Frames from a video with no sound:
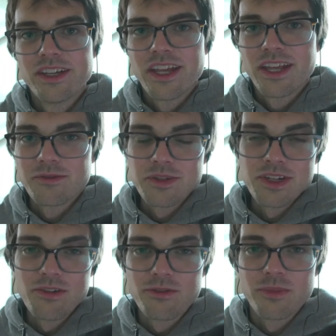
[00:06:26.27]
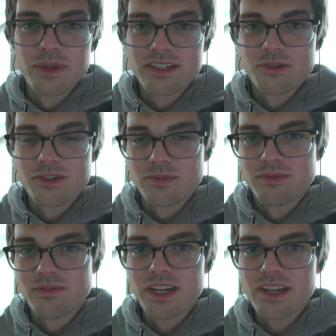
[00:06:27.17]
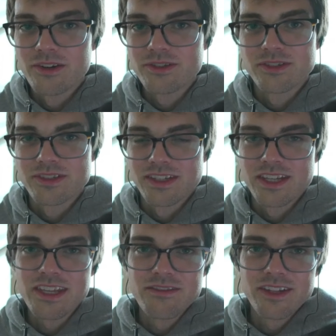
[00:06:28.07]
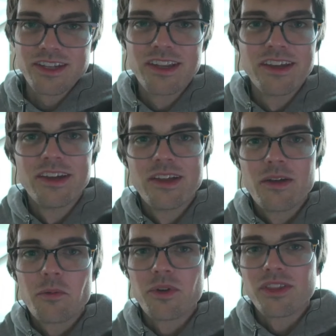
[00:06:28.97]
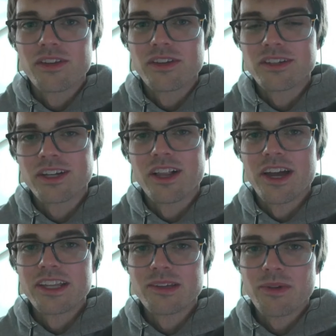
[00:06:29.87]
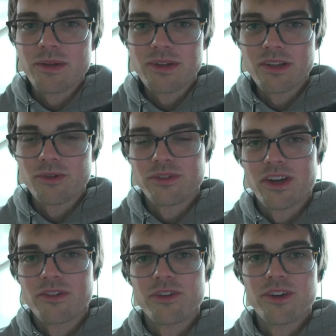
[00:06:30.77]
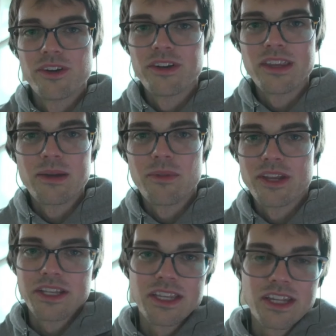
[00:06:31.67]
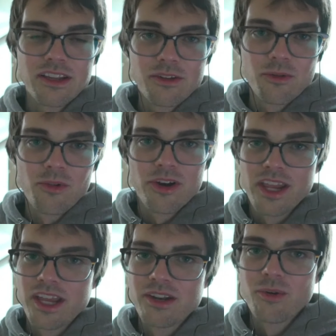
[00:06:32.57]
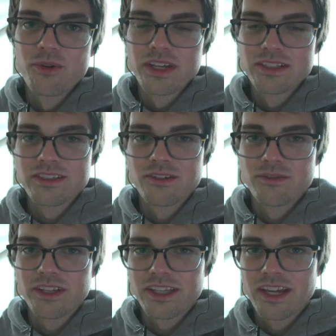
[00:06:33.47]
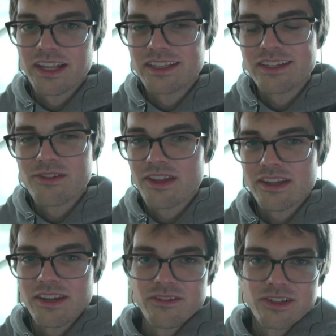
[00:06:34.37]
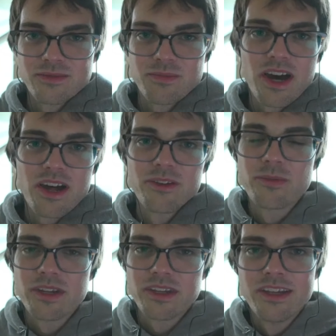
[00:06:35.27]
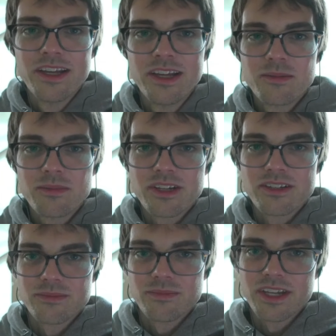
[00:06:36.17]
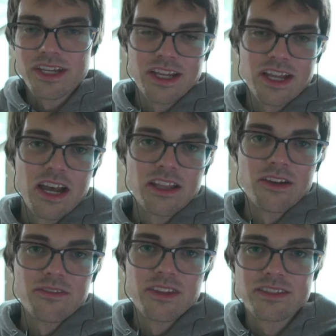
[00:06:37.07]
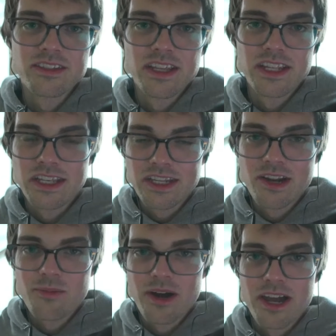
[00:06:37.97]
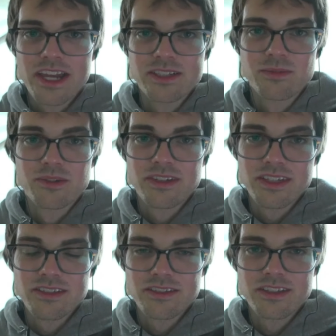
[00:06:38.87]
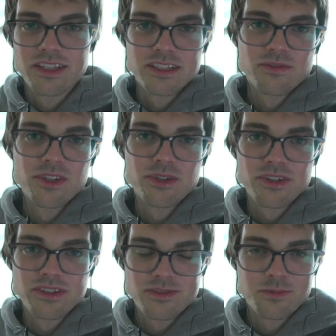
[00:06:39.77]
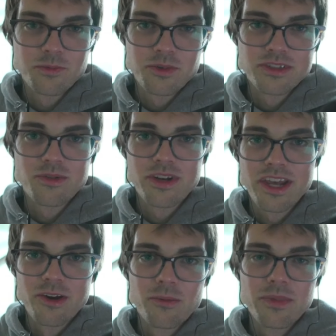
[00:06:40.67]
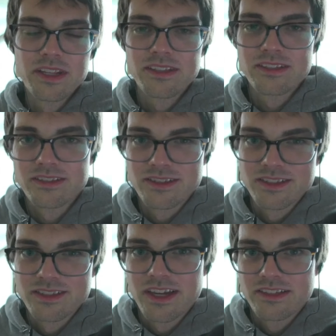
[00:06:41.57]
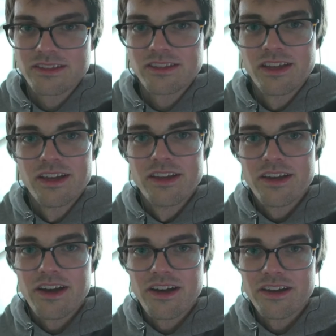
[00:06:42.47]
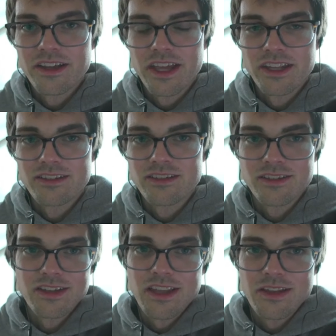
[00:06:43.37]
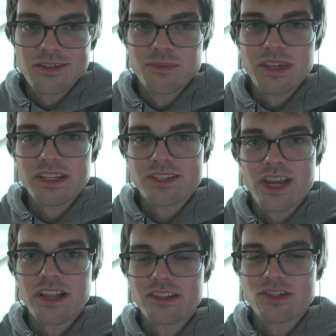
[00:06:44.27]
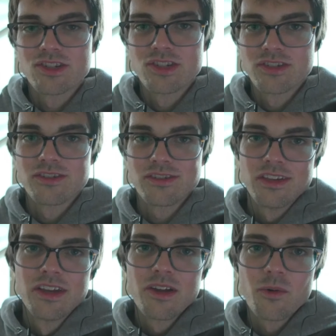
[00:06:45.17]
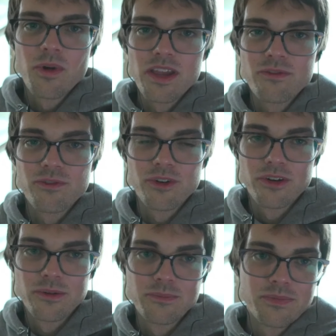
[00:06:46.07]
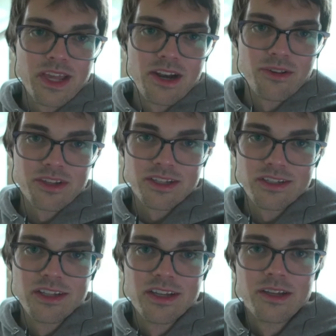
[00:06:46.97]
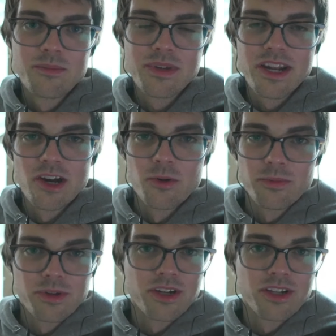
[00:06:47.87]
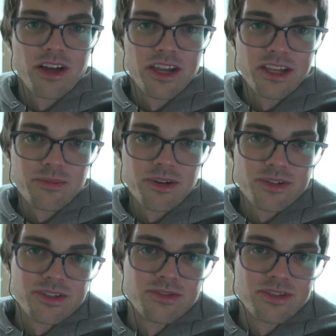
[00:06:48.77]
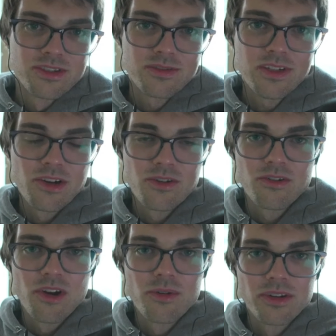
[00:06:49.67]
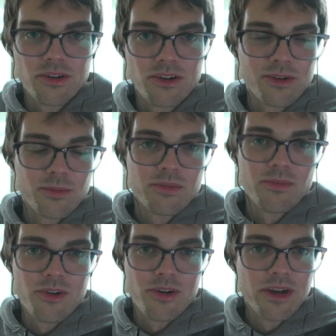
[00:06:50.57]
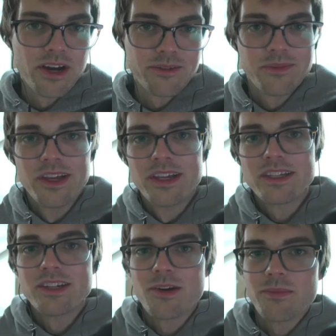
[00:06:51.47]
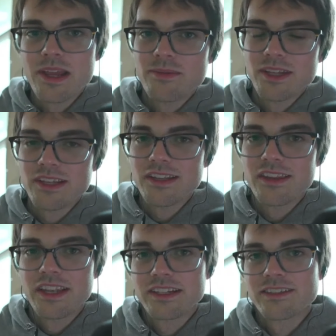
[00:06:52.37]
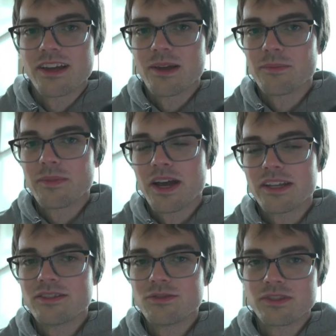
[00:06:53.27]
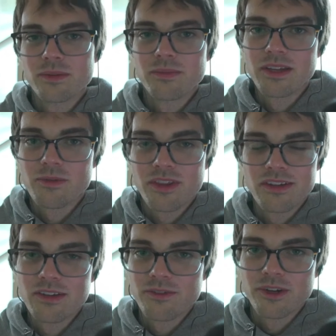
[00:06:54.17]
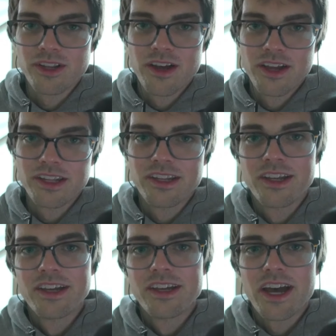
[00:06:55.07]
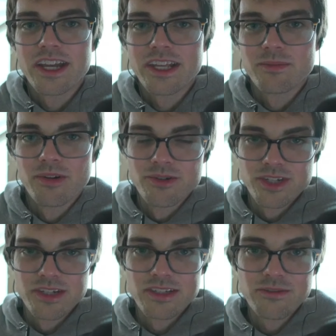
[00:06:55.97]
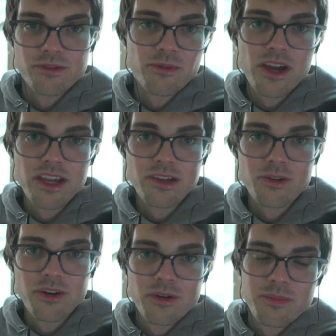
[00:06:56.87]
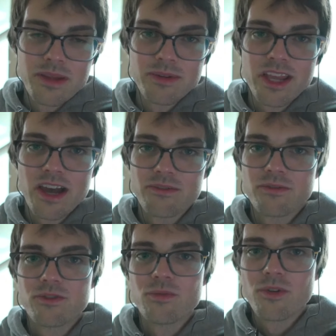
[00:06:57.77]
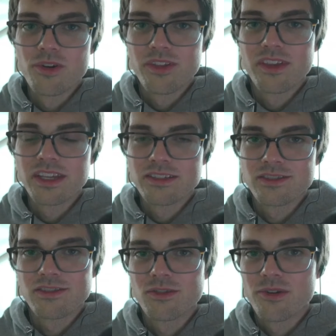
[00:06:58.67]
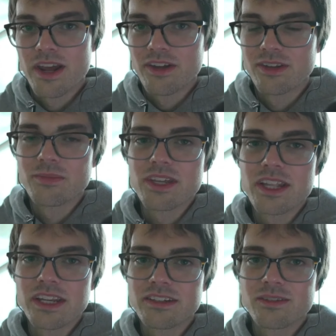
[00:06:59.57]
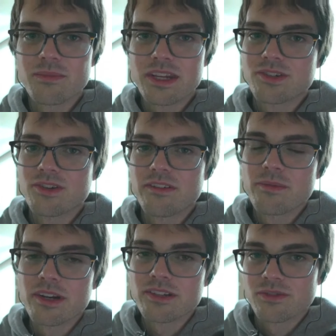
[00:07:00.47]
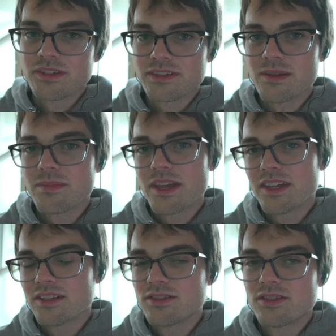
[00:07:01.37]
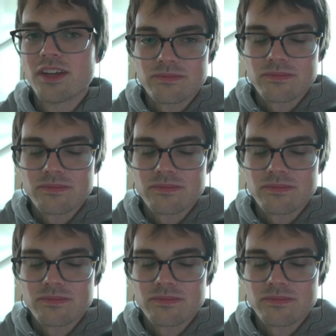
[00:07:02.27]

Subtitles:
And, for me, it's always been video. So it's like, even with a client that might be a little tougher, that might need a little more hand holding and stuff like that, that never has bothered me because I'm like, I love this. And, my expertise in this field is what's going to help make this a success. And to me, a challenge is just a way for not only me to help a client, but also to, grow and learn a little bit more about, maybe the next time I do something with a different client, I can approach it a different way, or maybe have a few more things thrown out in the beginning to make sure everybody's on the same page.